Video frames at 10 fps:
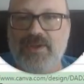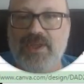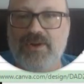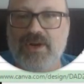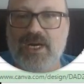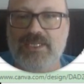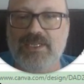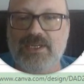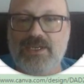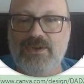that you're
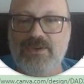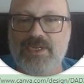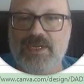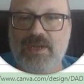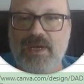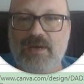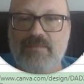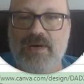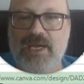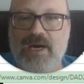constantly using,
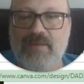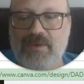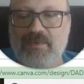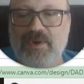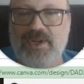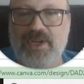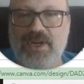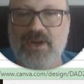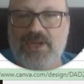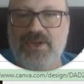by coming right
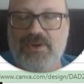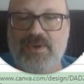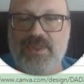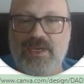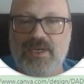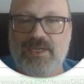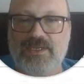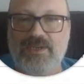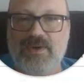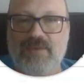here and doing
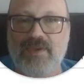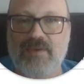this, you have the